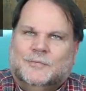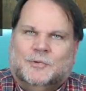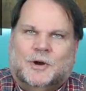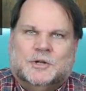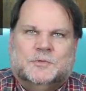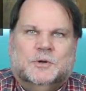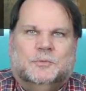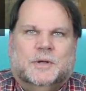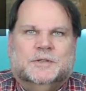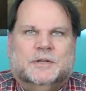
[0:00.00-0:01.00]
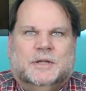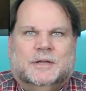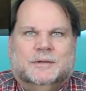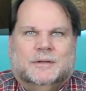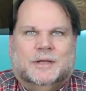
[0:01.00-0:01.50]
Rossville wins
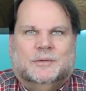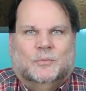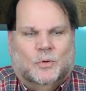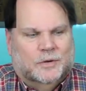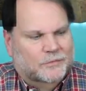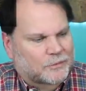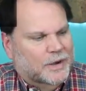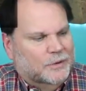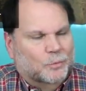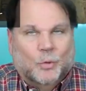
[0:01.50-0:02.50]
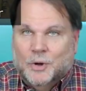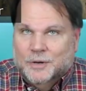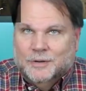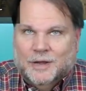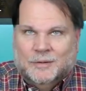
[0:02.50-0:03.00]
again. It won round
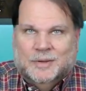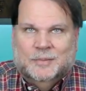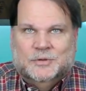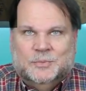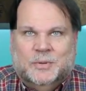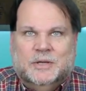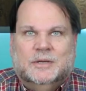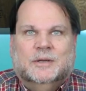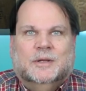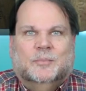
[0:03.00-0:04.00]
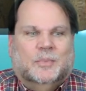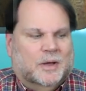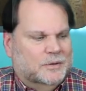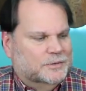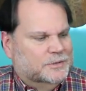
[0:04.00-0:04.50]
one out of MGP
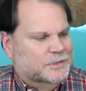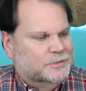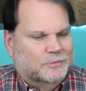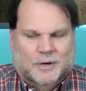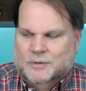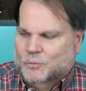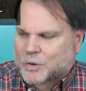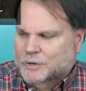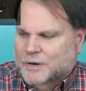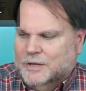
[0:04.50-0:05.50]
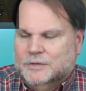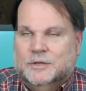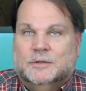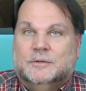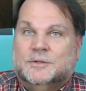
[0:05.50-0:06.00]
bottles. It's won round two.